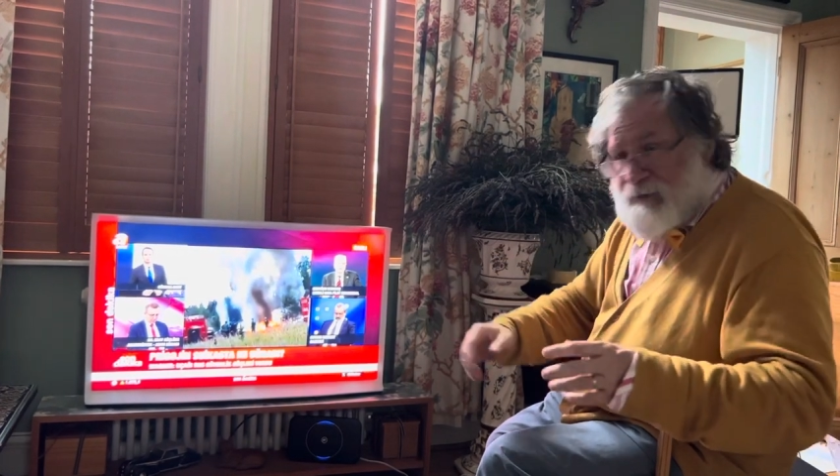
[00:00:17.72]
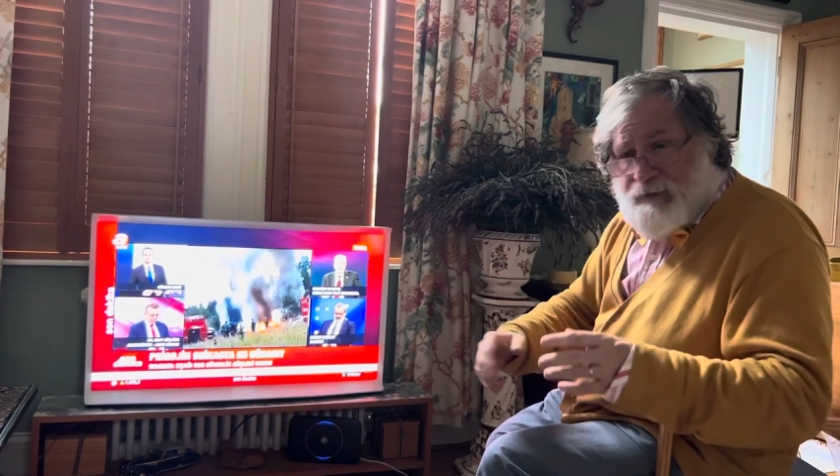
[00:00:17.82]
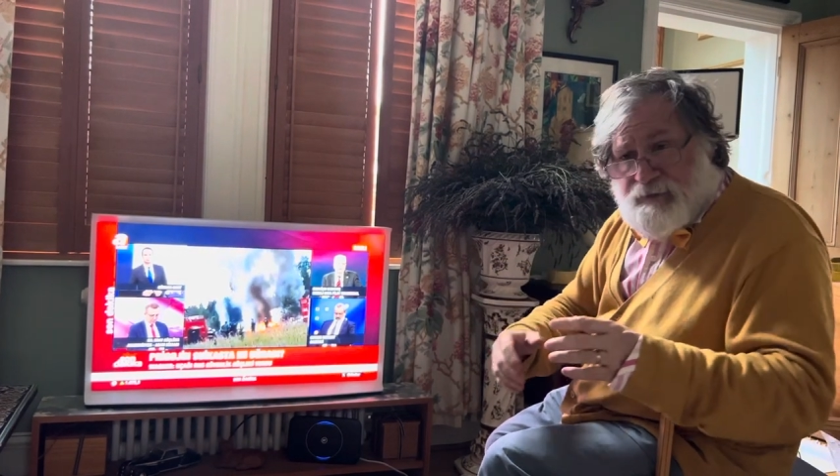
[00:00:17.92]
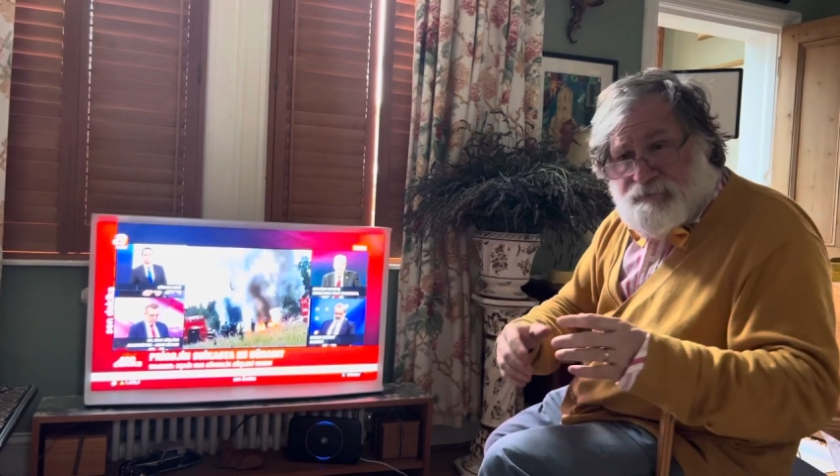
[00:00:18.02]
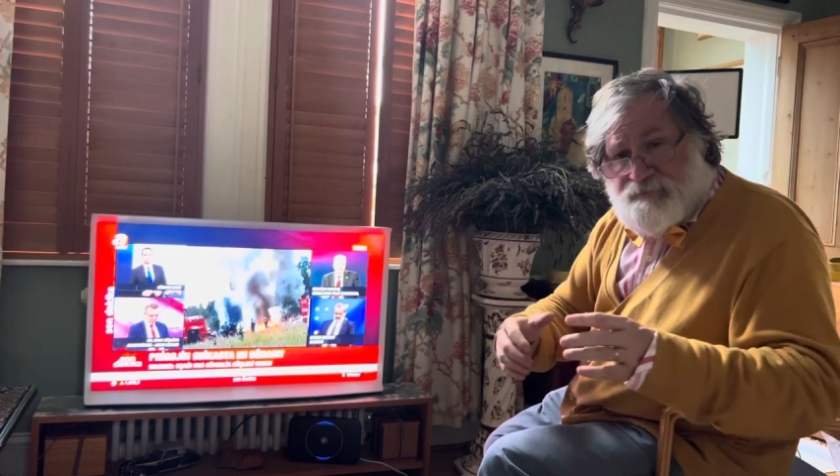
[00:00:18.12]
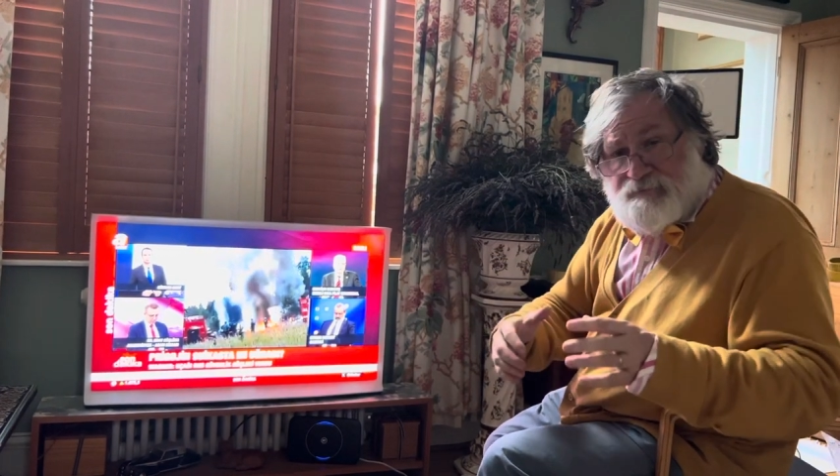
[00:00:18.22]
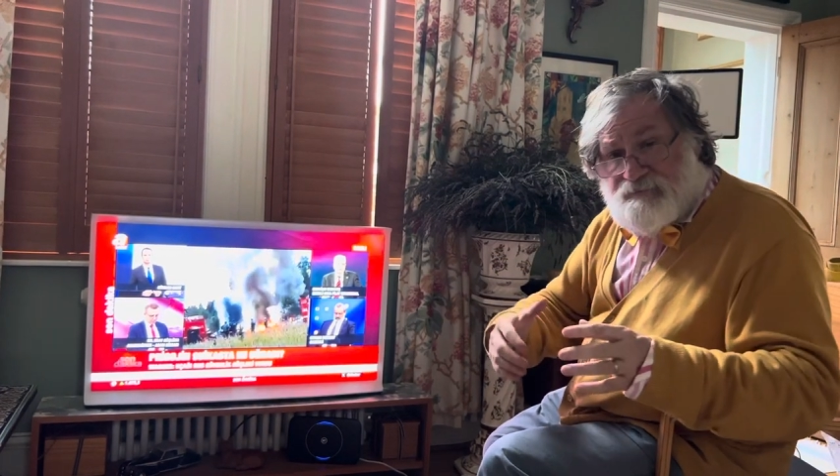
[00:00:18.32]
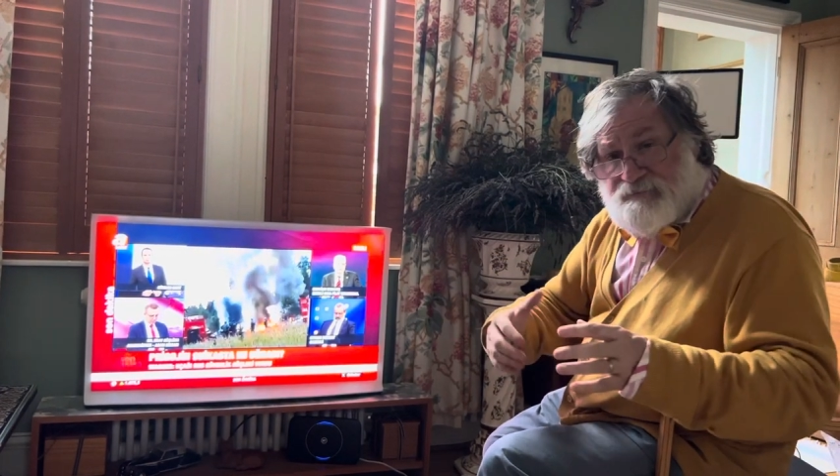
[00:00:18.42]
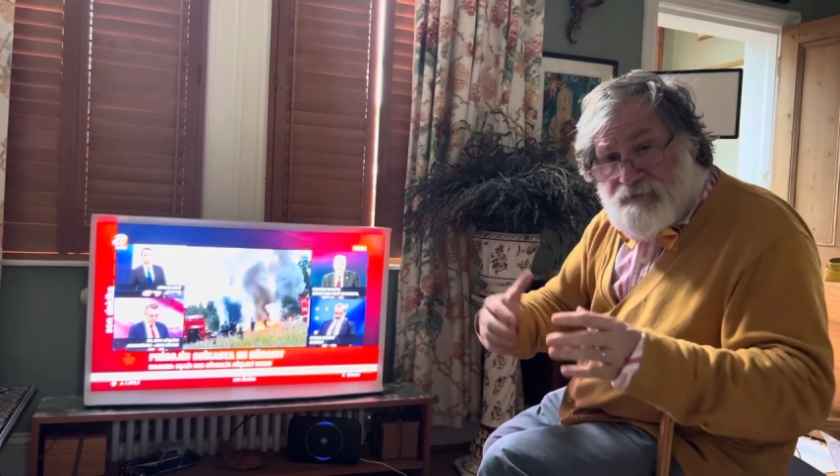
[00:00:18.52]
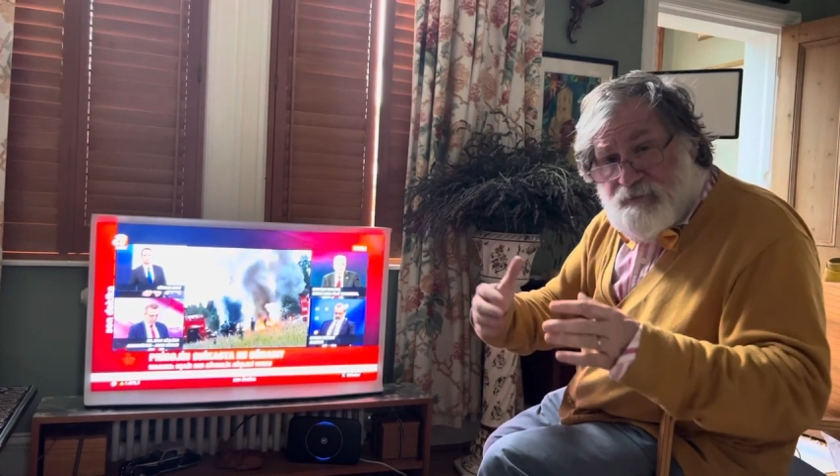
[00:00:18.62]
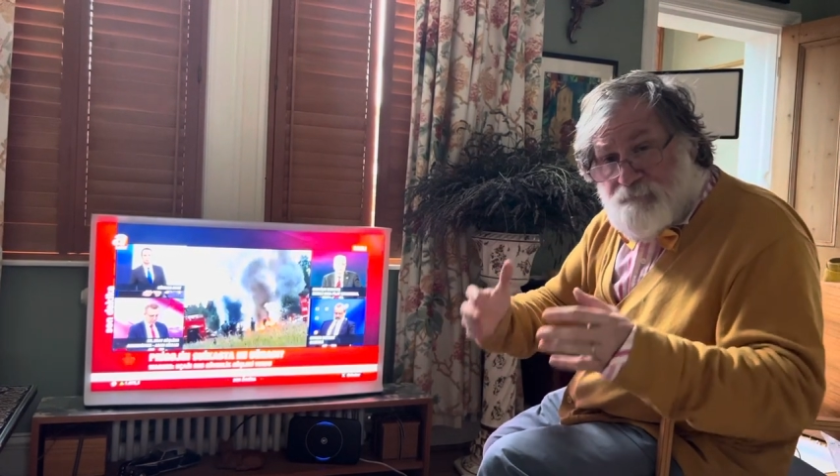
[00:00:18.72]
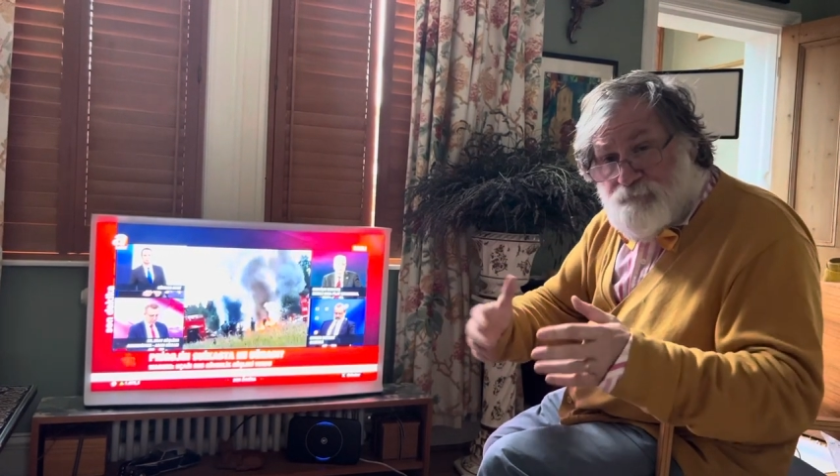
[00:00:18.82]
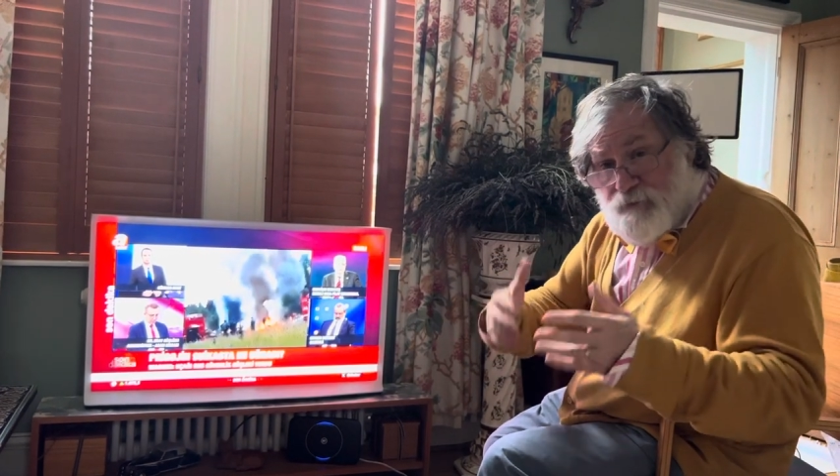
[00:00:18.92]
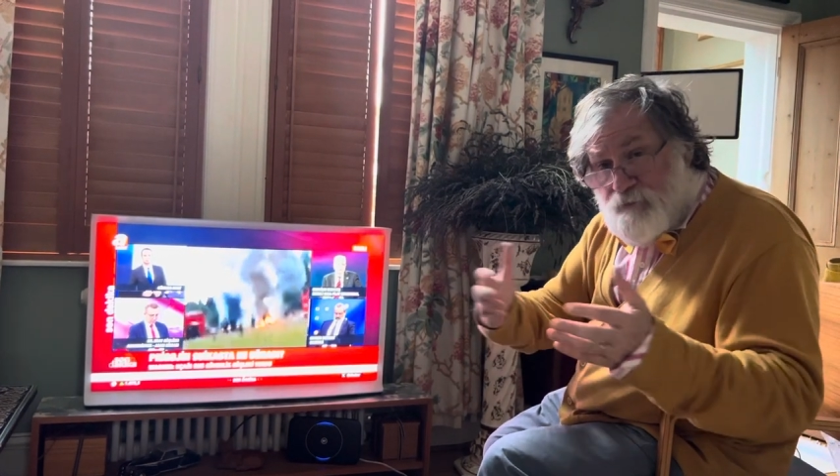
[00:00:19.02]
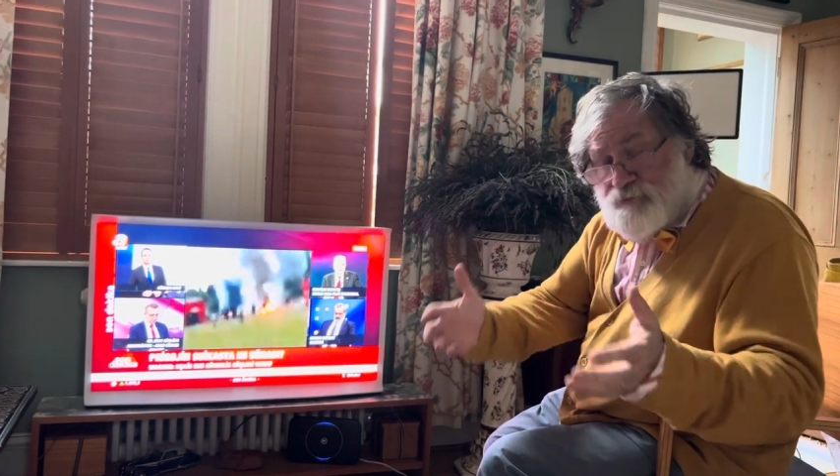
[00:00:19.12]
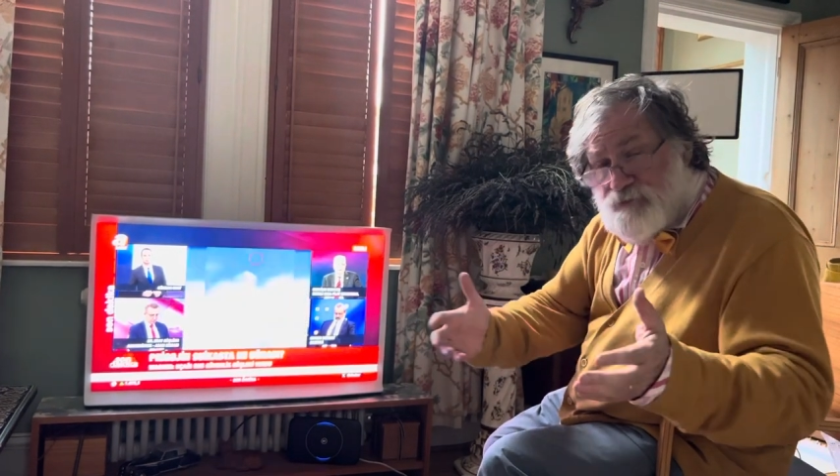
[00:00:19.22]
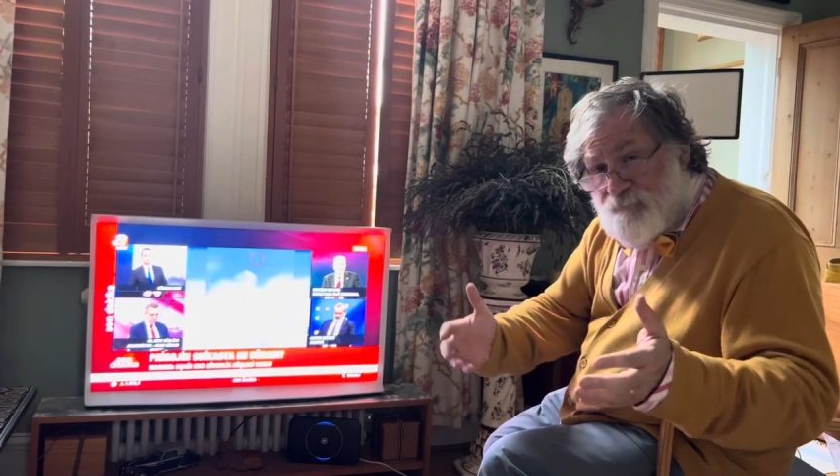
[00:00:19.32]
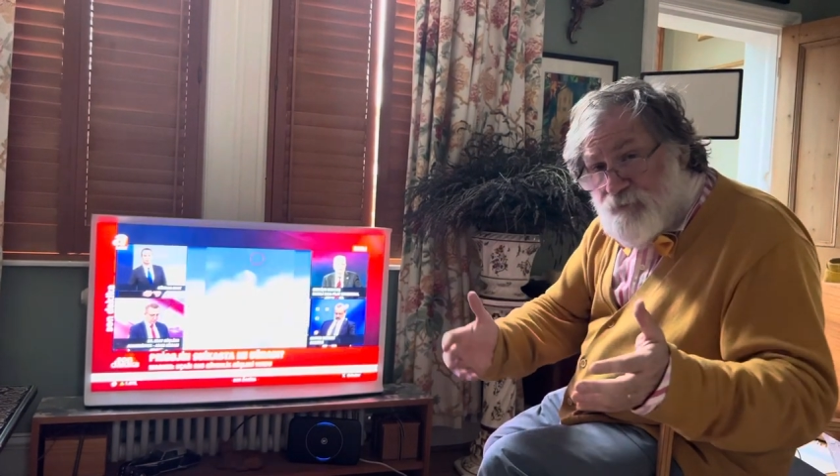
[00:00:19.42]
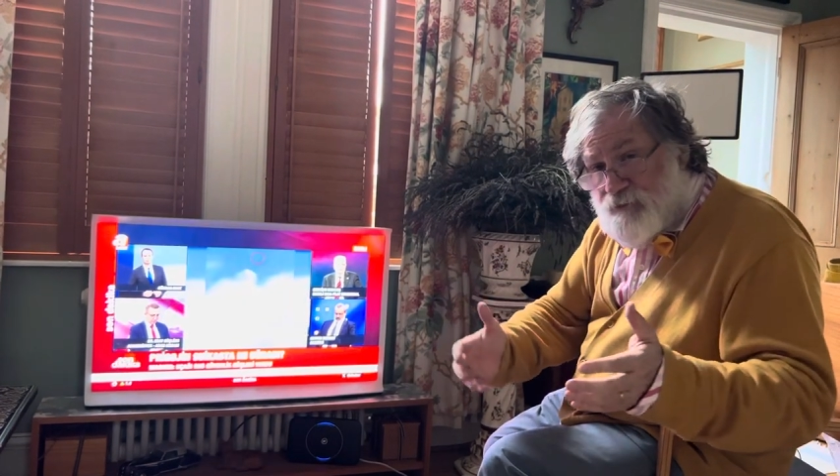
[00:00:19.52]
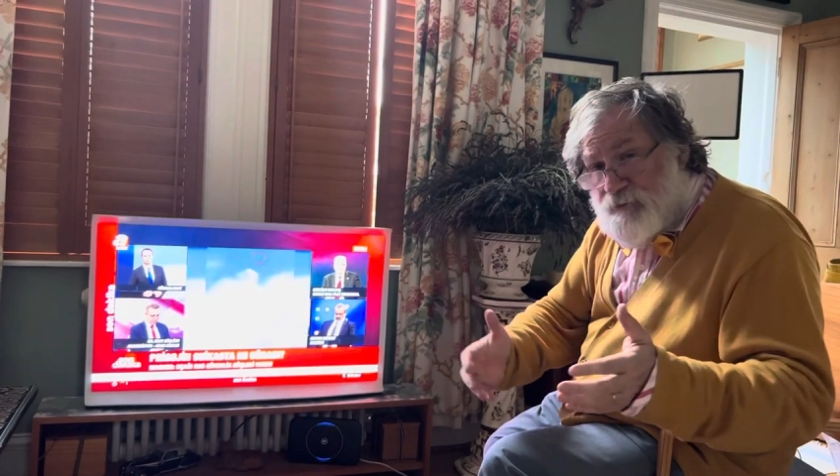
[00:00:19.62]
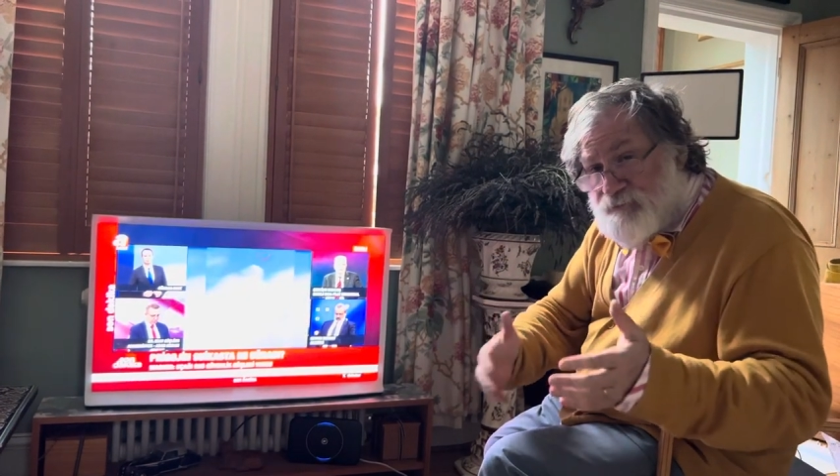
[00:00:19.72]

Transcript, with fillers: and it's uh, and Prigozhin have got,